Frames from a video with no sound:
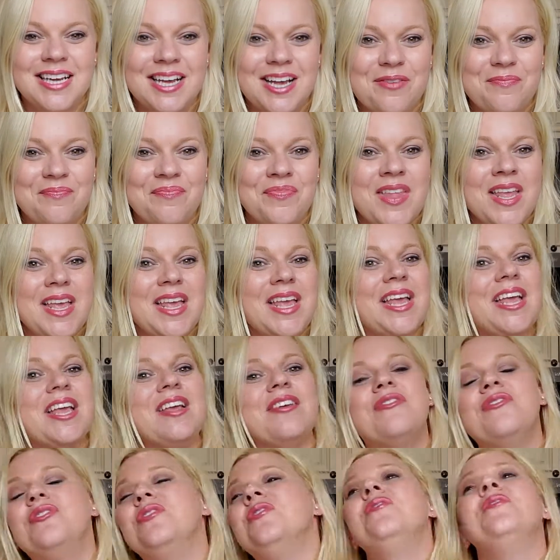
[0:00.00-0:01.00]

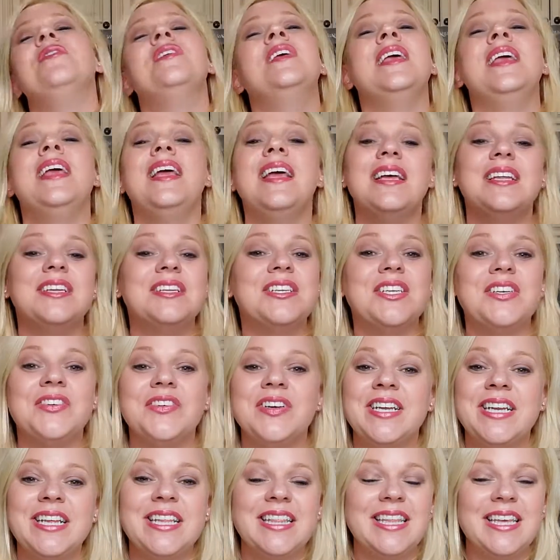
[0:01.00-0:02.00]
if you can't do
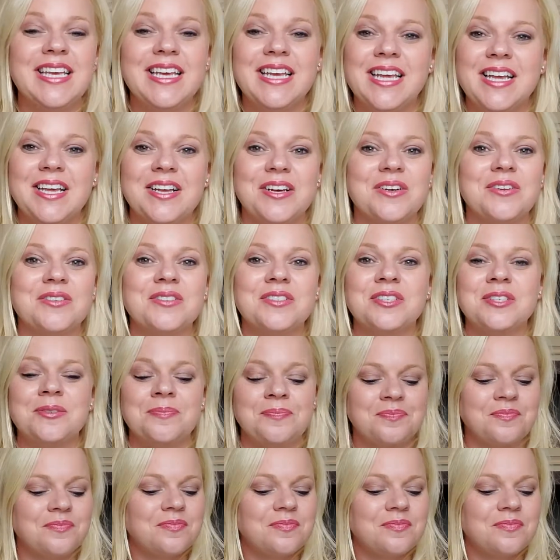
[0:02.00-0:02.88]
anything else,